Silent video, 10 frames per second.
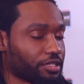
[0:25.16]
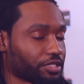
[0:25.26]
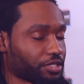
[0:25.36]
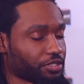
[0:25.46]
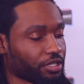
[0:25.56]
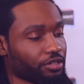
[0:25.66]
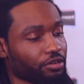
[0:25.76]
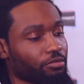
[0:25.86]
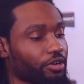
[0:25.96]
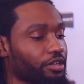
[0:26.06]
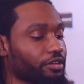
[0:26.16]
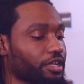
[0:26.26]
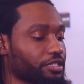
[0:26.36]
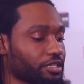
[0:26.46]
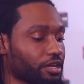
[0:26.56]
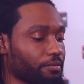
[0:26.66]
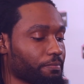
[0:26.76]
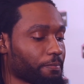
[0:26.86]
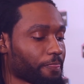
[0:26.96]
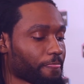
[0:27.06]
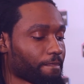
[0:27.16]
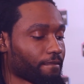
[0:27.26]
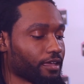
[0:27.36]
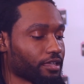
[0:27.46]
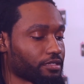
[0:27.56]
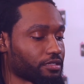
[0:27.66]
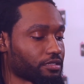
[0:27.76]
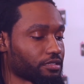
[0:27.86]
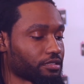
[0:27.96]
essentially a no-brainer. It's